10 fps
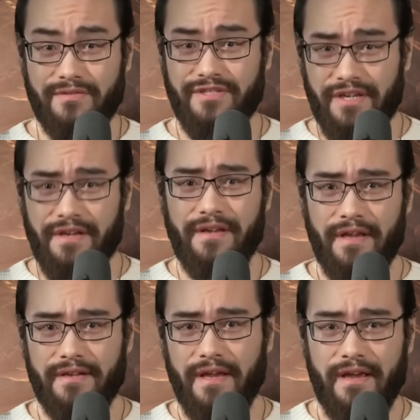G.
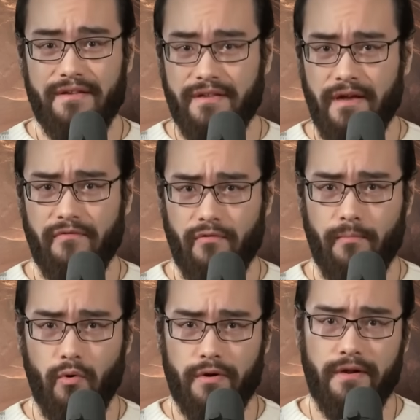Kincaid never
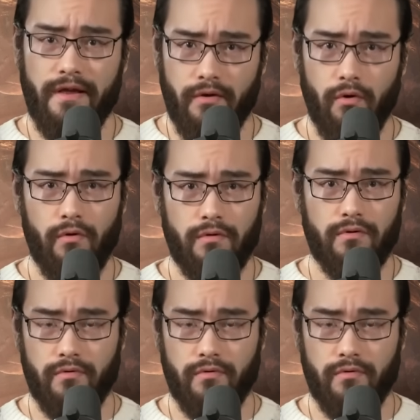reported a hole